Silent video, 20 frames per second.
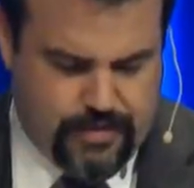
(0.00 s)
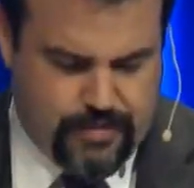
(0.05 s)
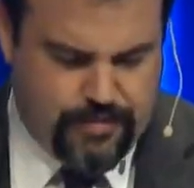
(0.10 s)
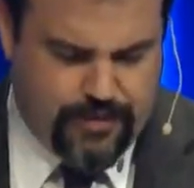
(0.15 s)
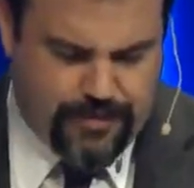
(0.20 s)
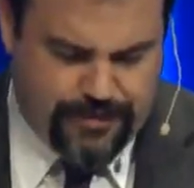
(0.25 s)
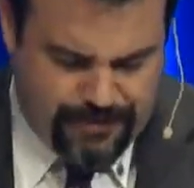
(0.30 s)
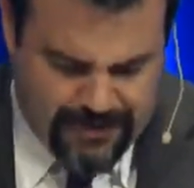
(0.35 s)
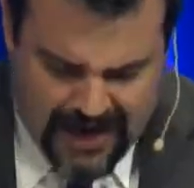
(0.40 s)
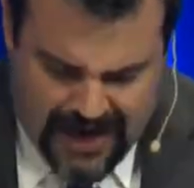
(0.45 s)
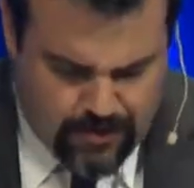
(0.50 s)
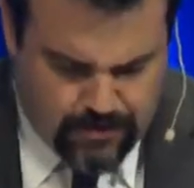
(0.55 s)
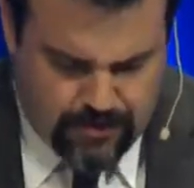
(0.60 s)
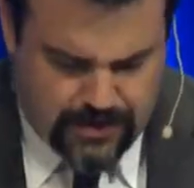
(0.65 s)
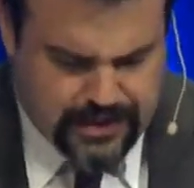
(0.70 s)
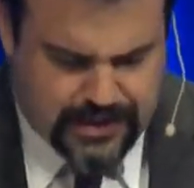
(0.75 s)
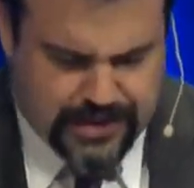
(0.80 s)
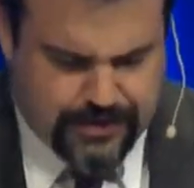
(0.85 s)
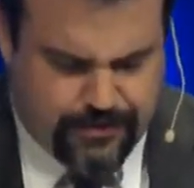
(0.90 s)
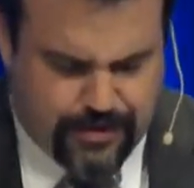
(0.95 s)

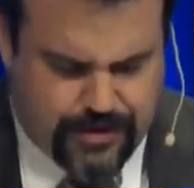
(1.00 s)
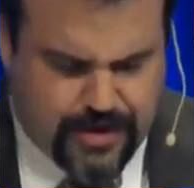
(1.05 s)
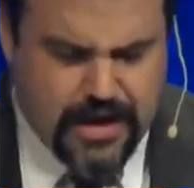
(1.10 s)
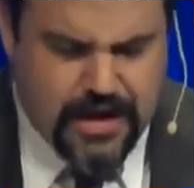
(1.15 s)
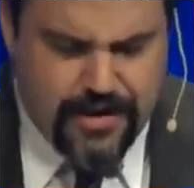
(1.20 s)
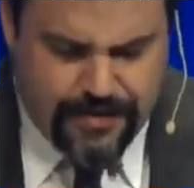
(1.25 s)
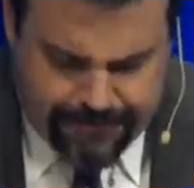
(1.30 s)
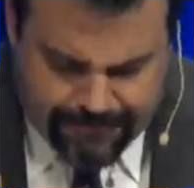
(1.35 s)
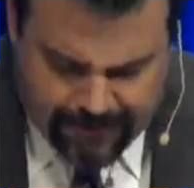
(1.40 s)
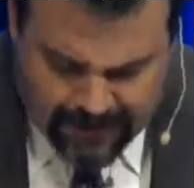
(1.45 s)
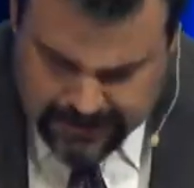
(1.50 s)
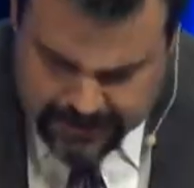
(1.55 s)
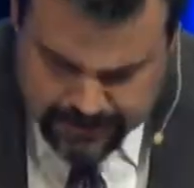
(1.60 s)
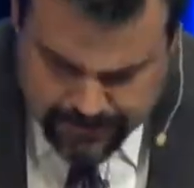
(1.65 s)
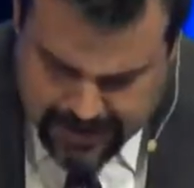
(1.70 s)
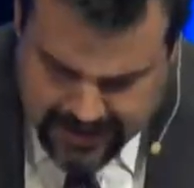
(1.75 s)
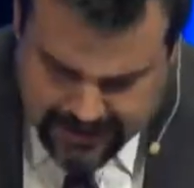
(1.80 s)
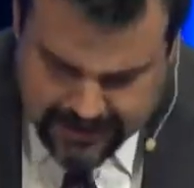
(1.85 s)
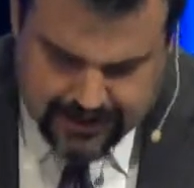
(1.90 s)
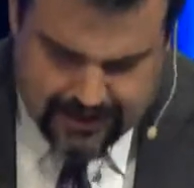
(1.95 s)
profoundly different,
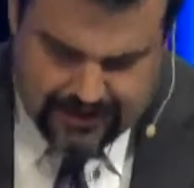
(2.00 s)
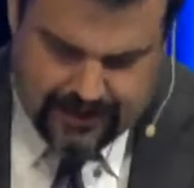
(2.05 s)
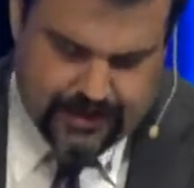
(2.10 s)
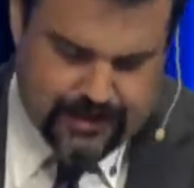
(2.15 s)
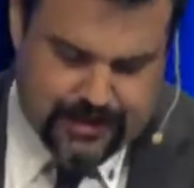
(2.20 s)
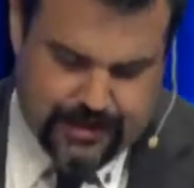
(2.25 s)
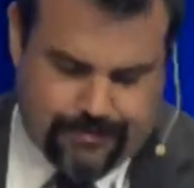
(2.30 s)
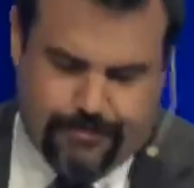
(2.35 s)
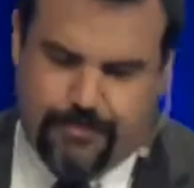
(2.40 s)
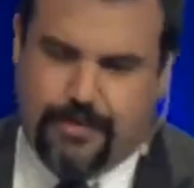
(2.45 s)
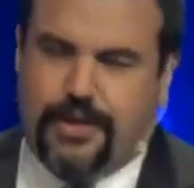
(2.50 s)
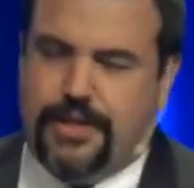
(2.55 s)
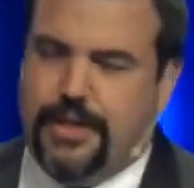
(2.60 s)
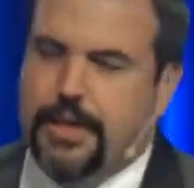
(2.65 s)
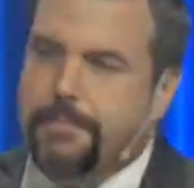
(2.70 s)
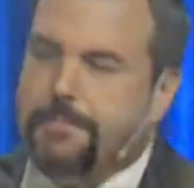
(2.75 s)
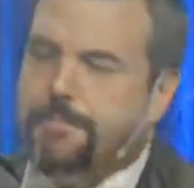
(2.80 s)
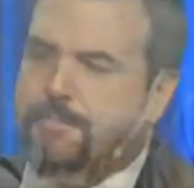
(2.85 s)
fundamentally different